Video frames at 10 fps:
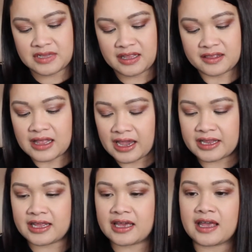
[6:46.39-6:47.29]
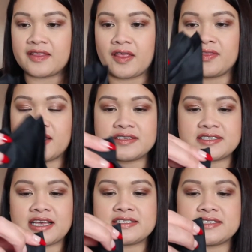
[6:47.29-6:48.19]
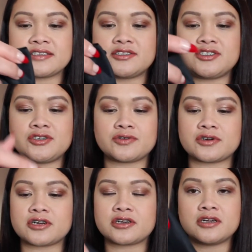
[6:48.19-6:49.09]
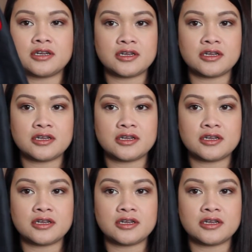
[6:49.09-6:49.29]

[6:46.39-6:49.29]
lining, and then this is the Dior